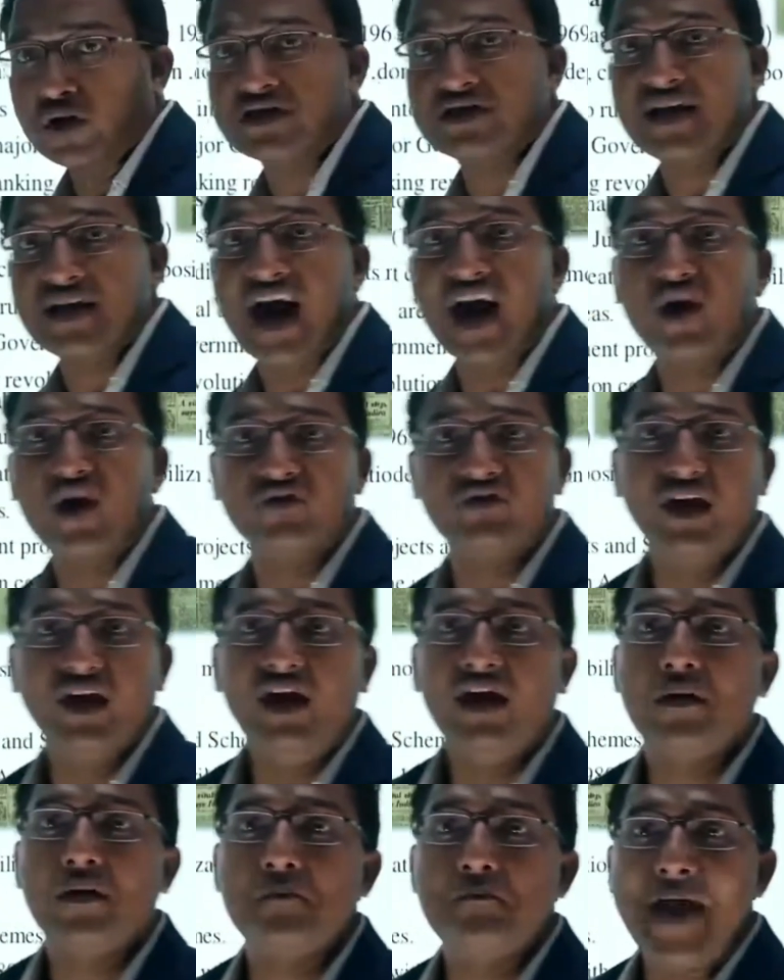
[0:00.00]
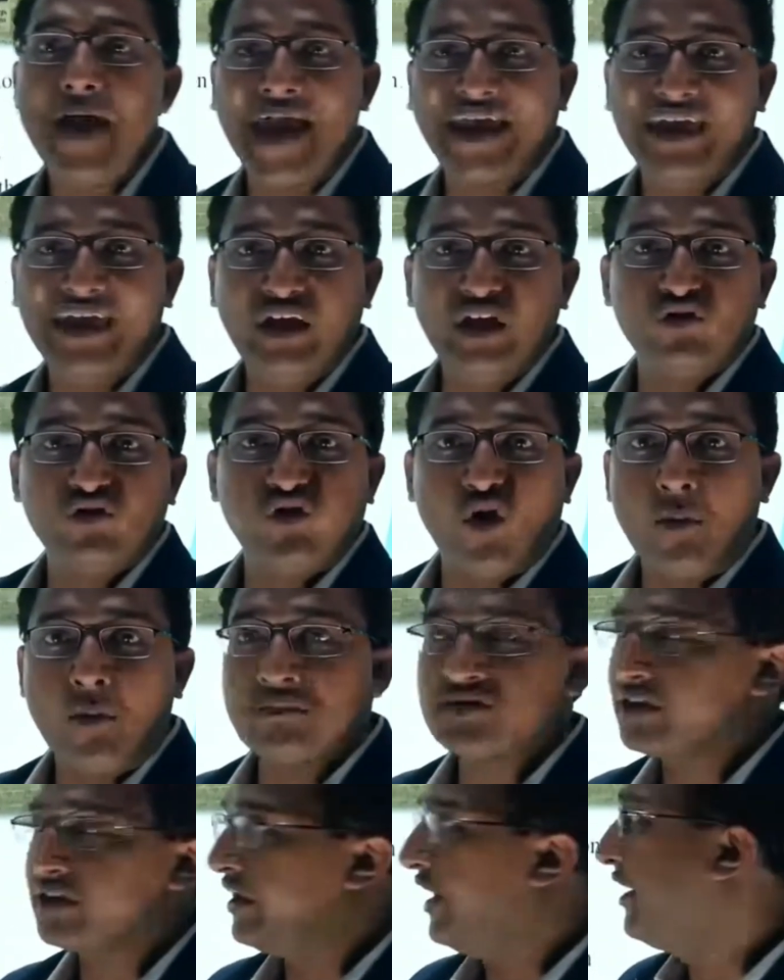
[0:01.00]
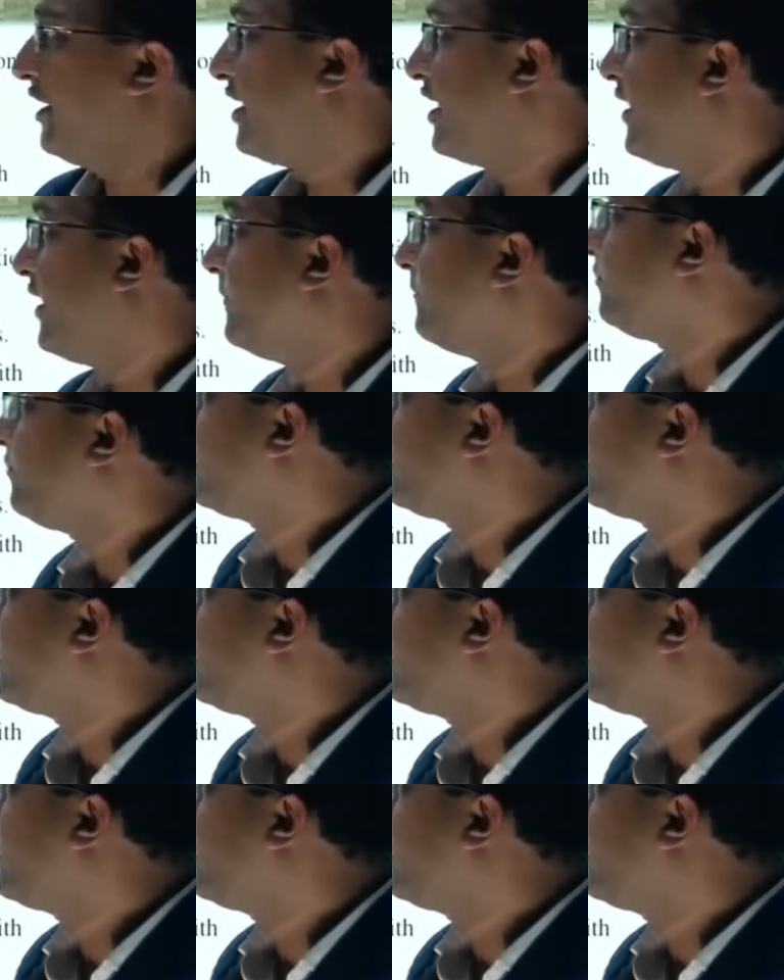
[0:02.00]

or start of the banking reforms in India.